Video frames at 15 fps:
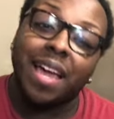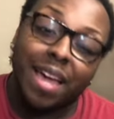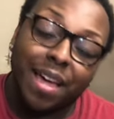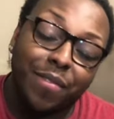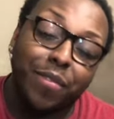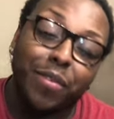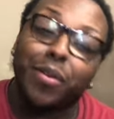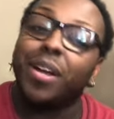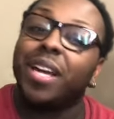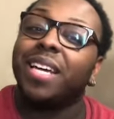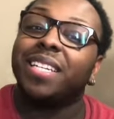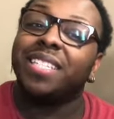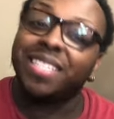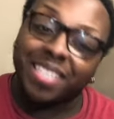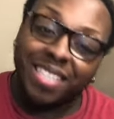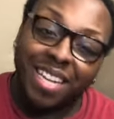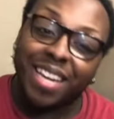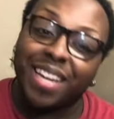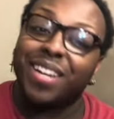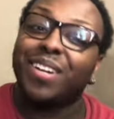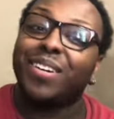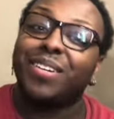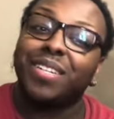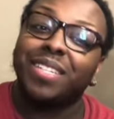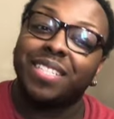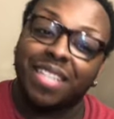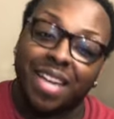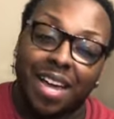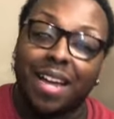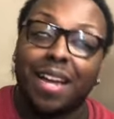Every single
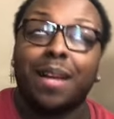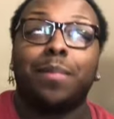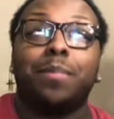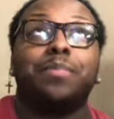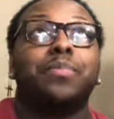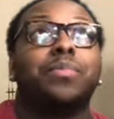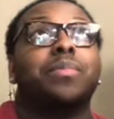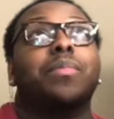time.